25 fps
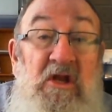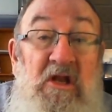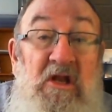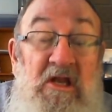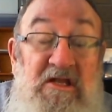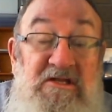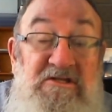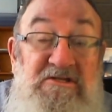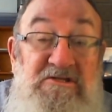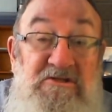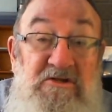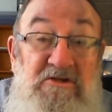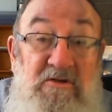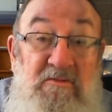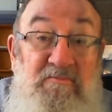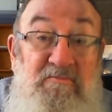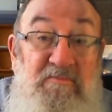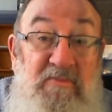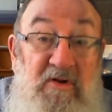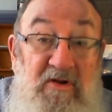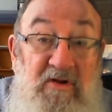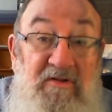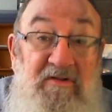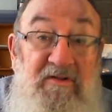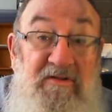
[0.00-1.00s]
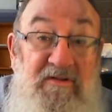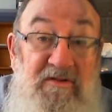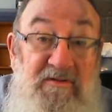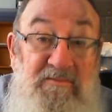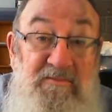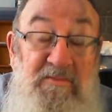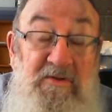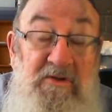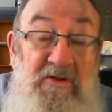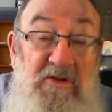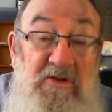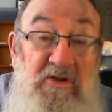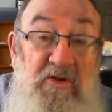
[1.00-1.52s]
Let's not bother
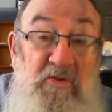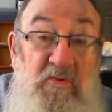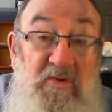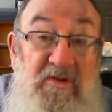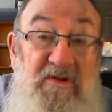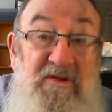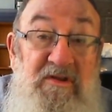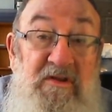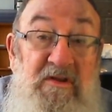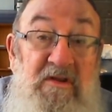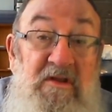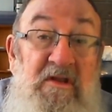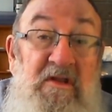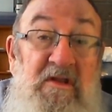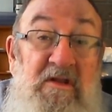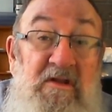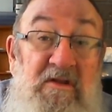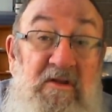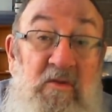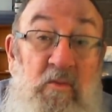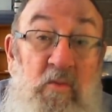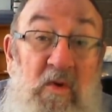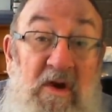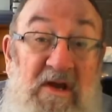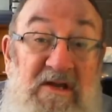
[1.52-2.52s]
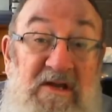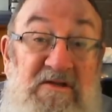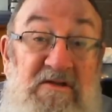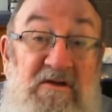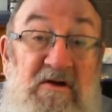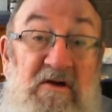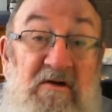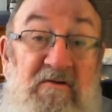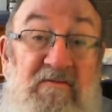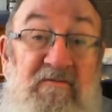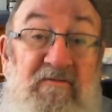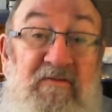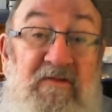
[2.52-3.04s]
them with the weight
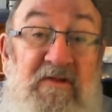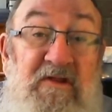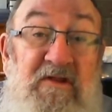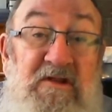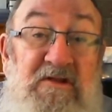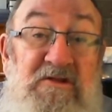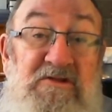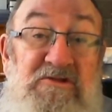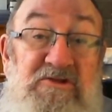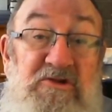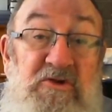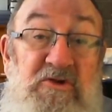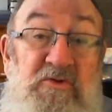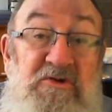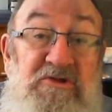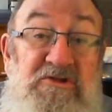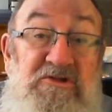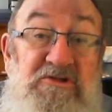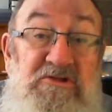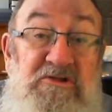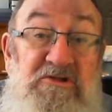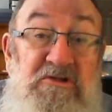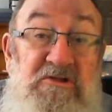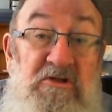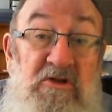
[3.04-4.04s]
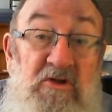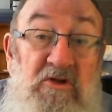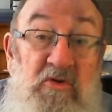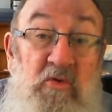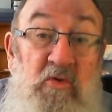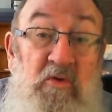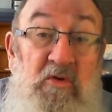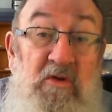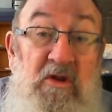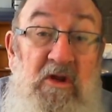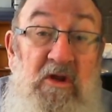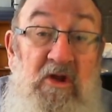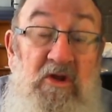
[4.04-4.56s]
of the Jewish
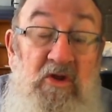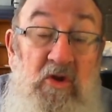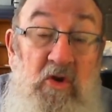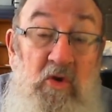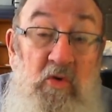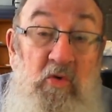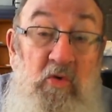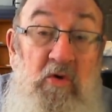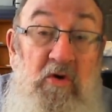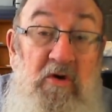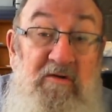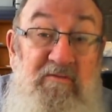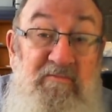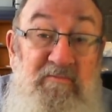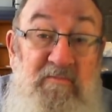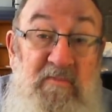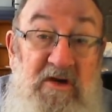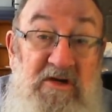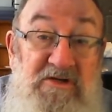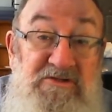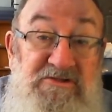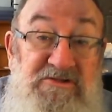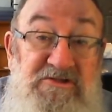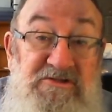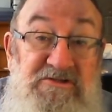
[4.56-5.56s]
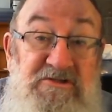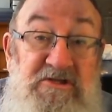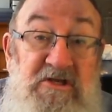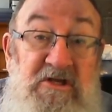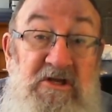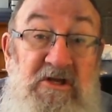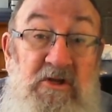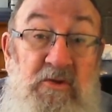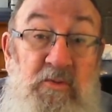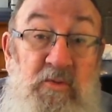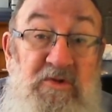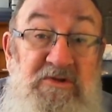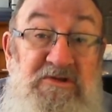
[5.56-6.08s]
law, the law of Moses,
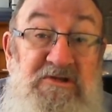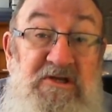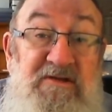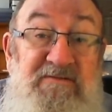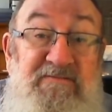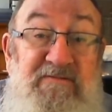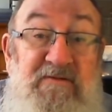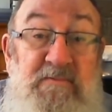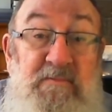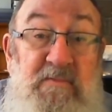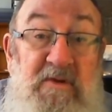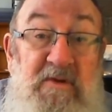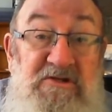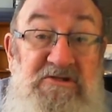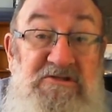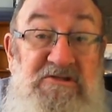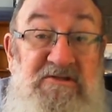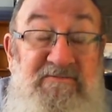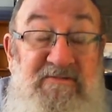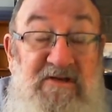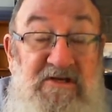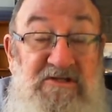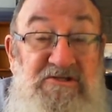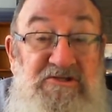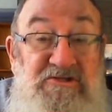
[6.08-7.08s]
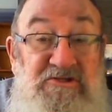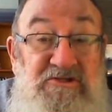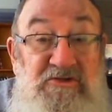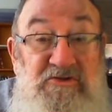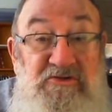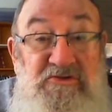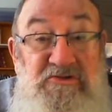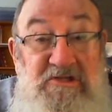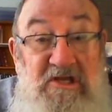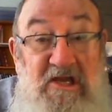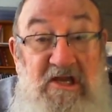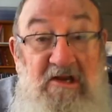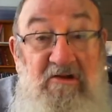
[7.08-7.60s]
which even most of us
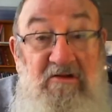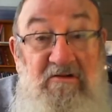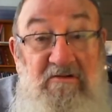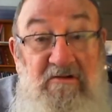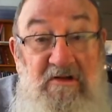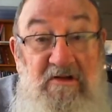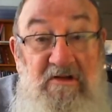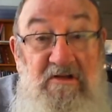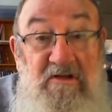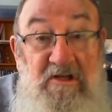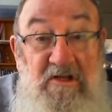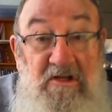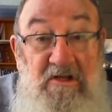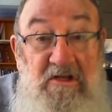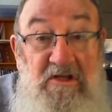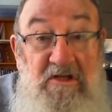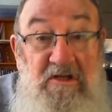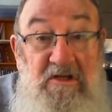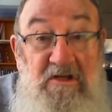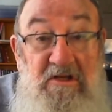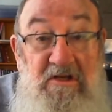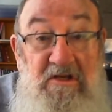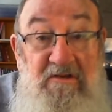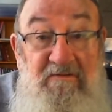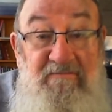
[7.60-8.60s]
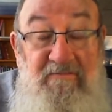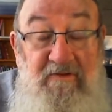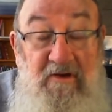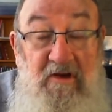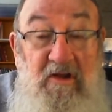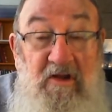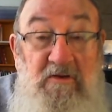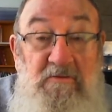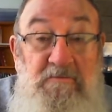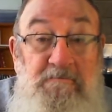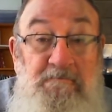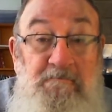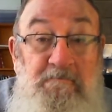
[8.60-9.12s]
Jews cannot
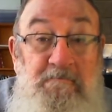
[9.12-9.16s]
follow.